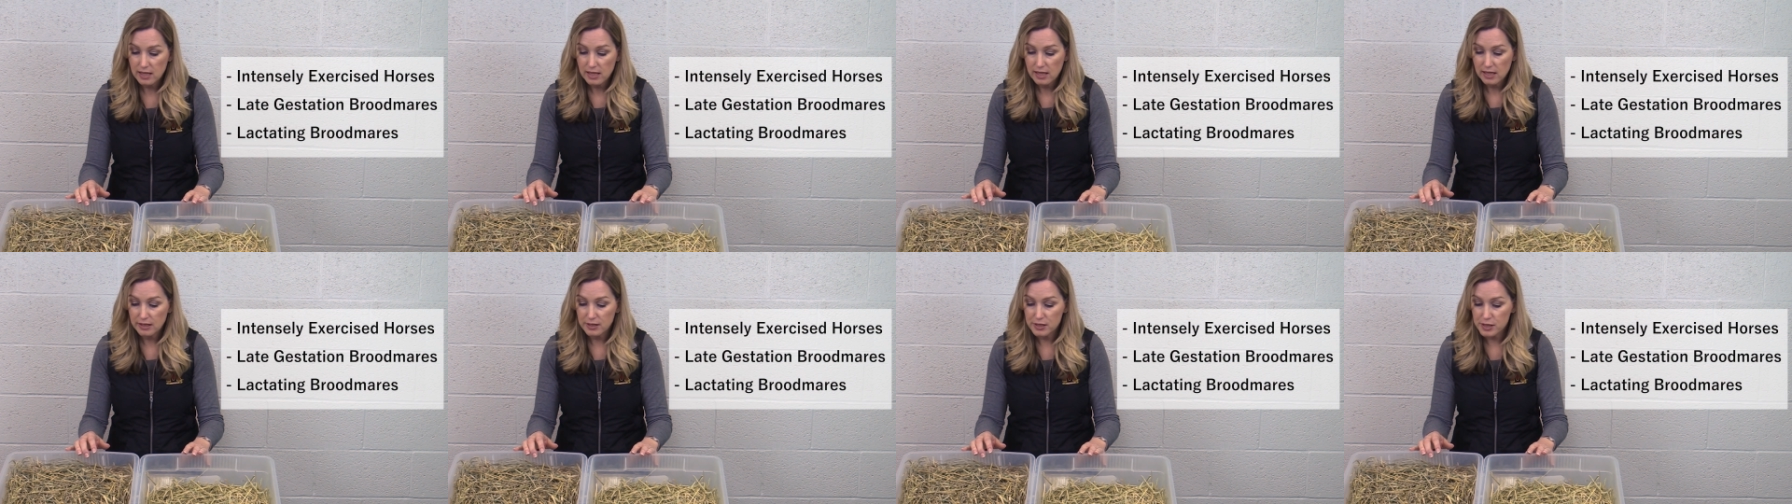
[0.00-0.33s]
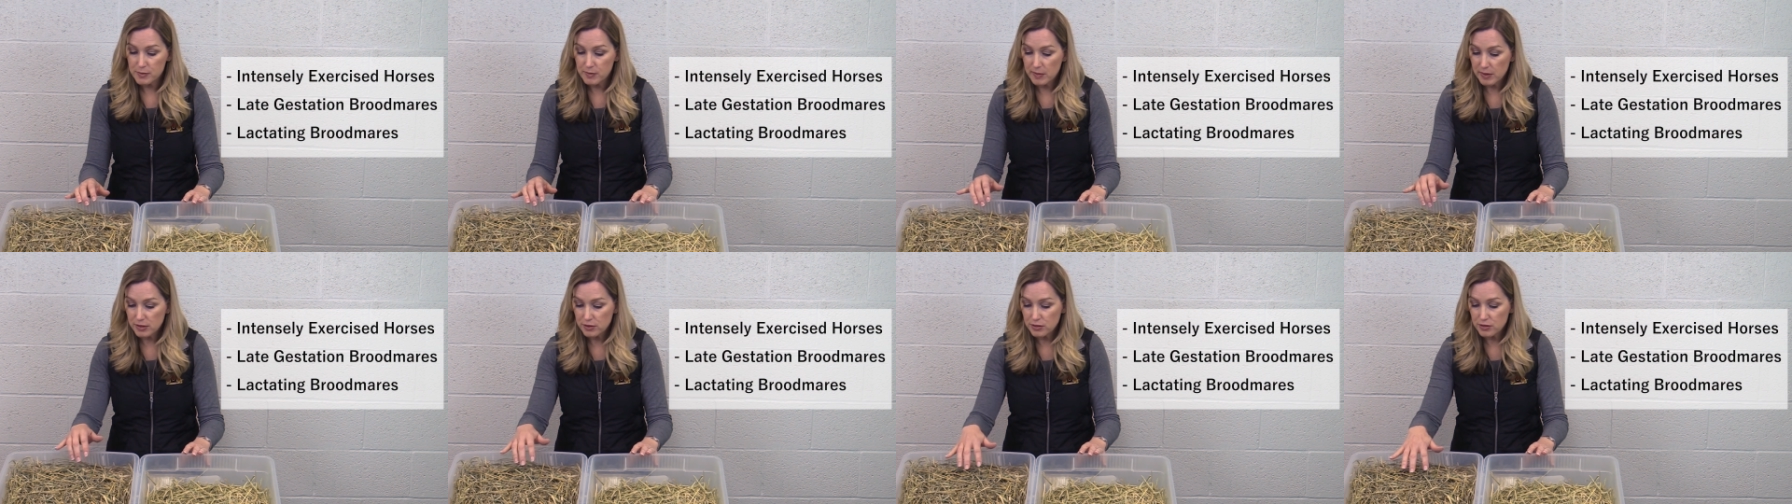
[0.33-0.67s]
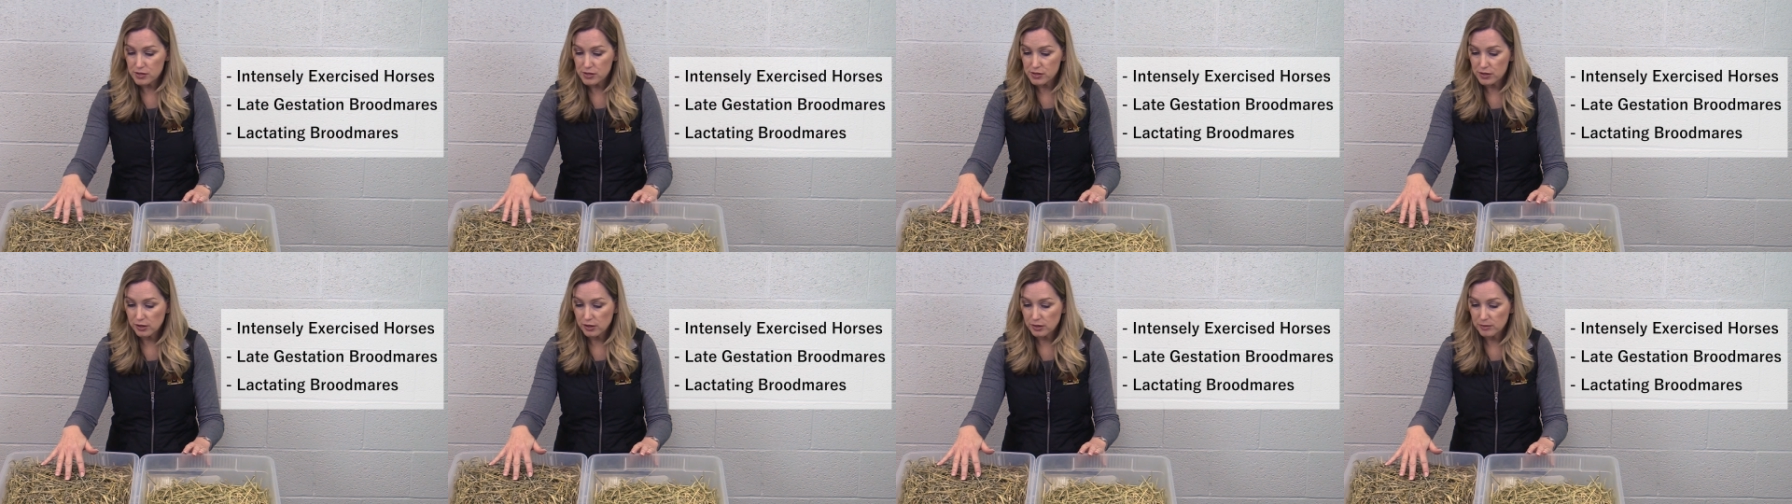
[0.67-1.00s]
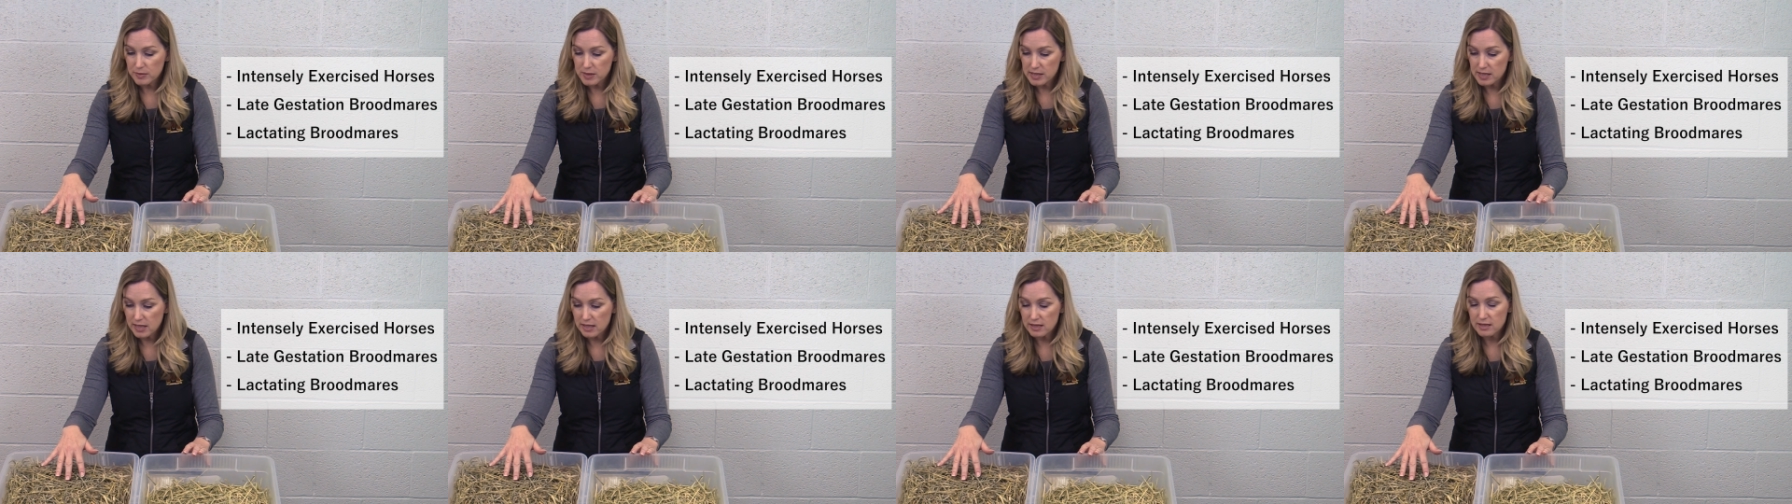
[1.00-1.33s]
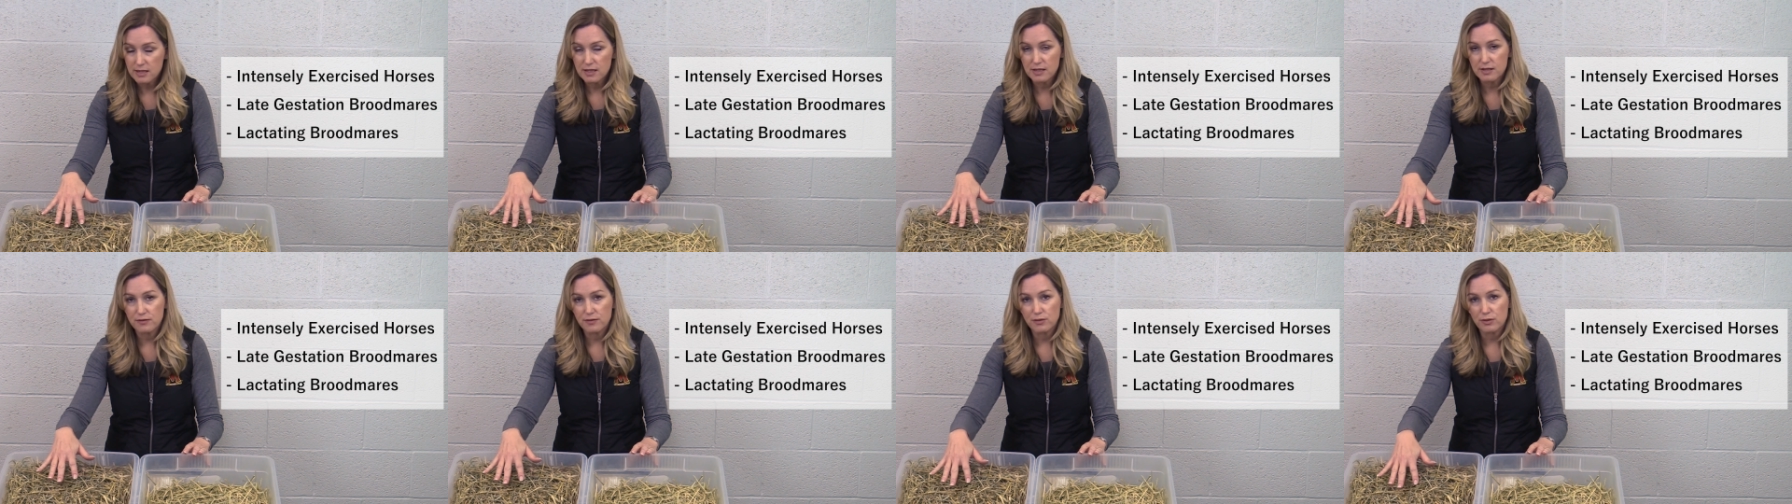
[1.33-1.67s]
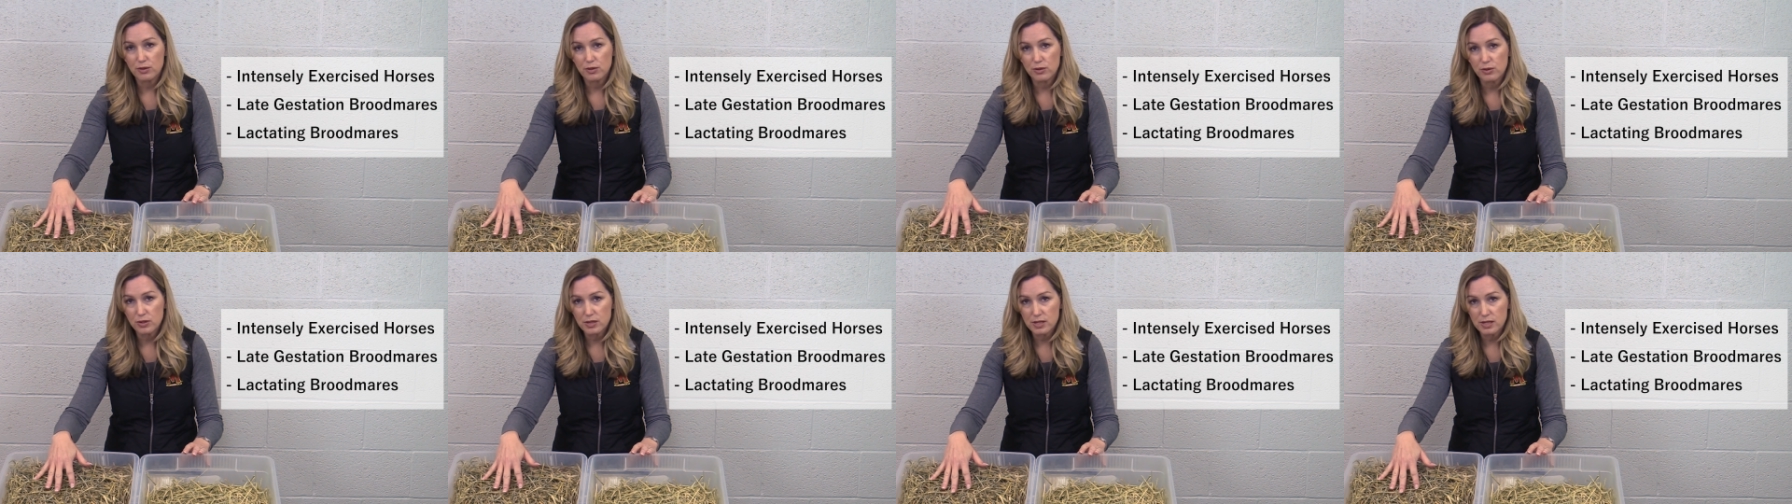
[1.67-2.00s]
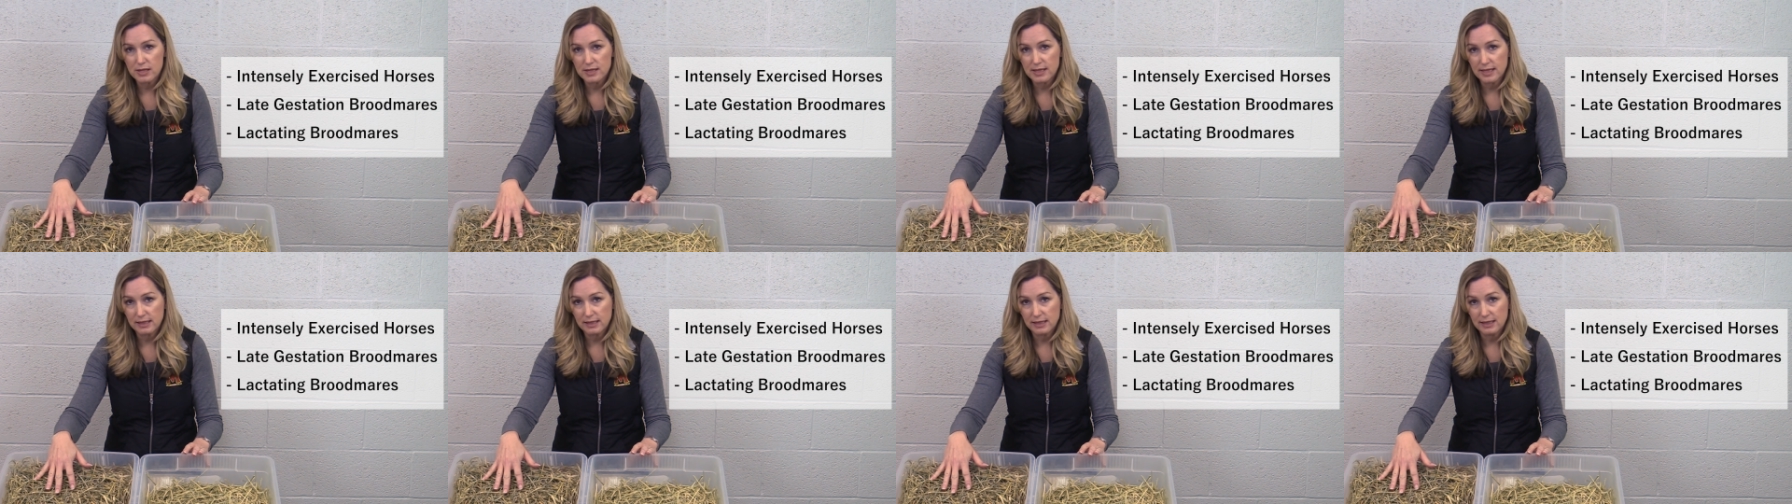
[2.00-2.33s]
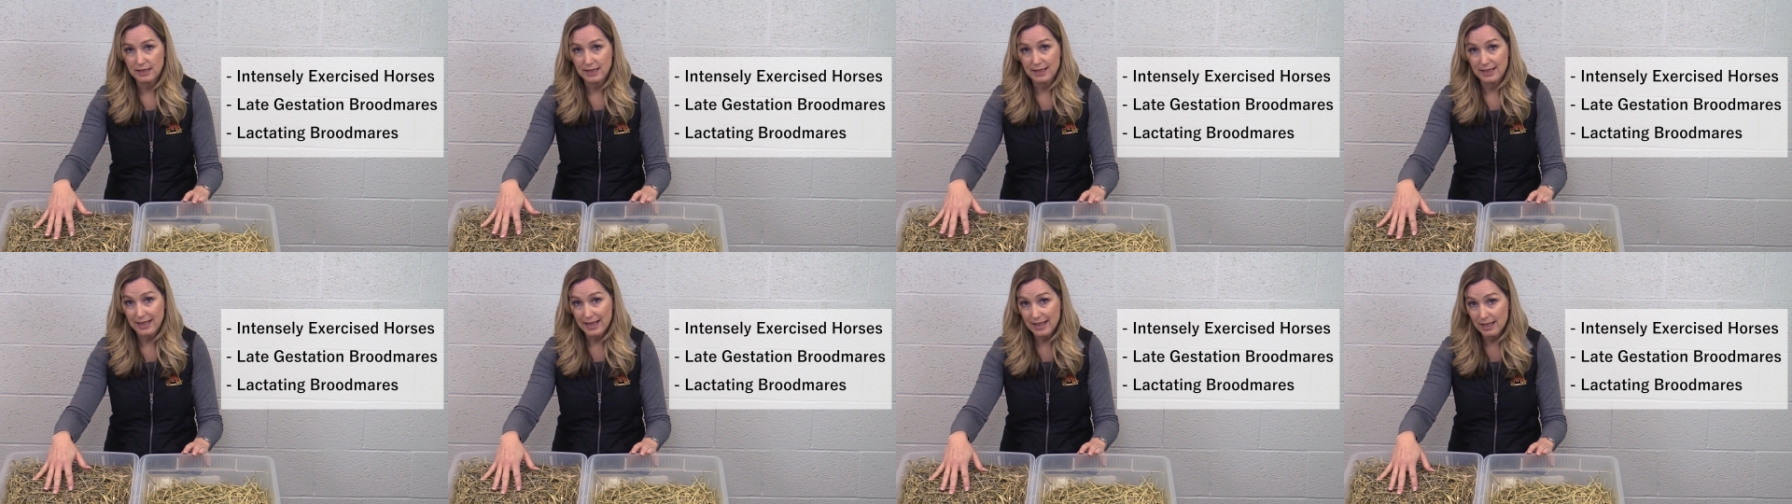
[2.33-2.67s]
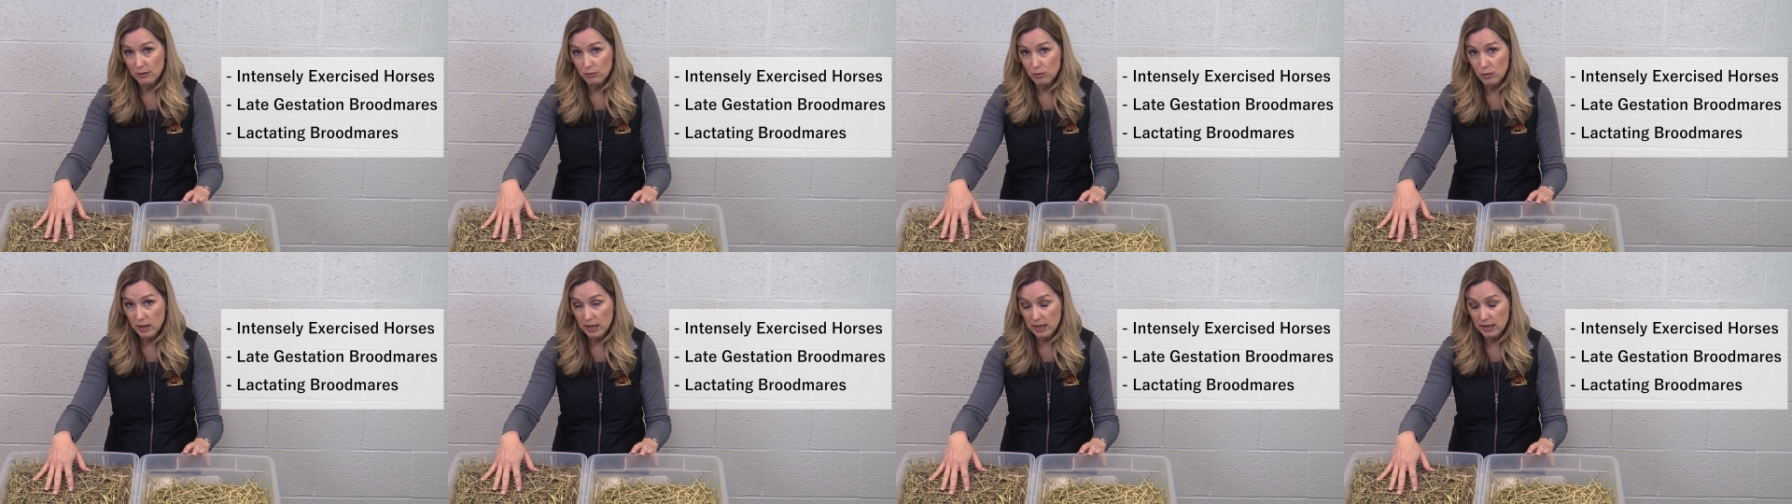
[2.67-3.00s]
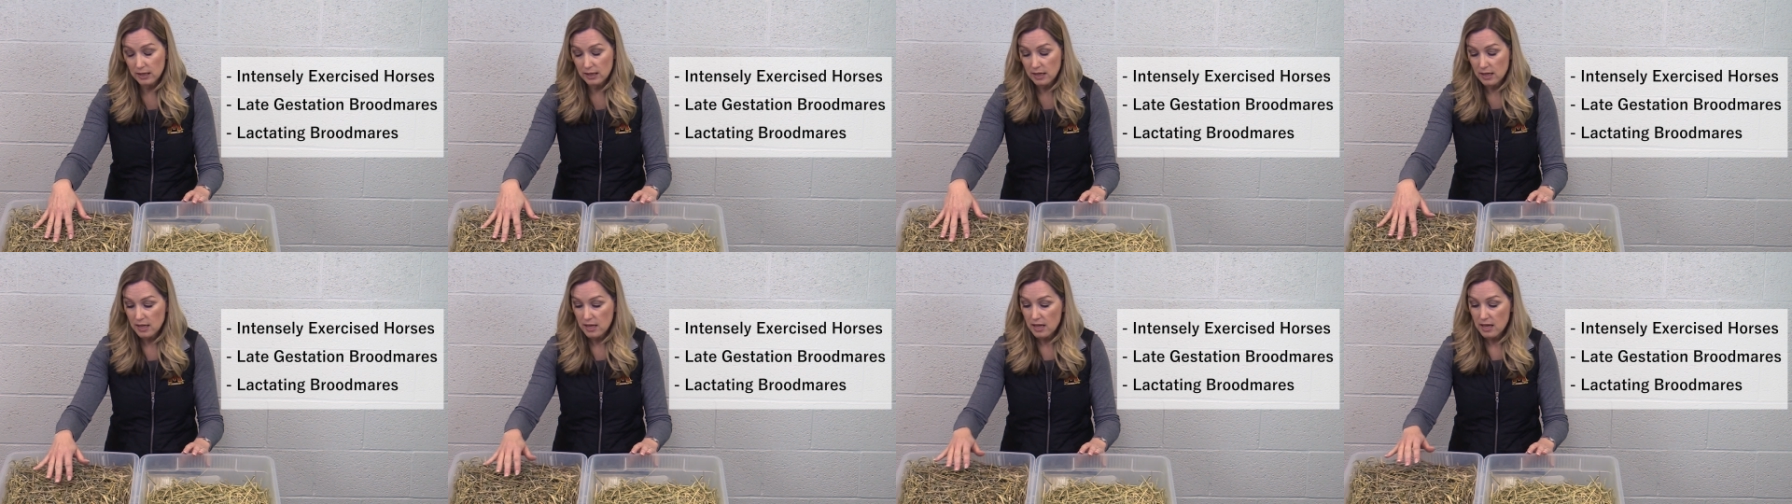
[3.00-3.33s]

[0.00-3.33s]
in special circumstances for horses that need to gain weight.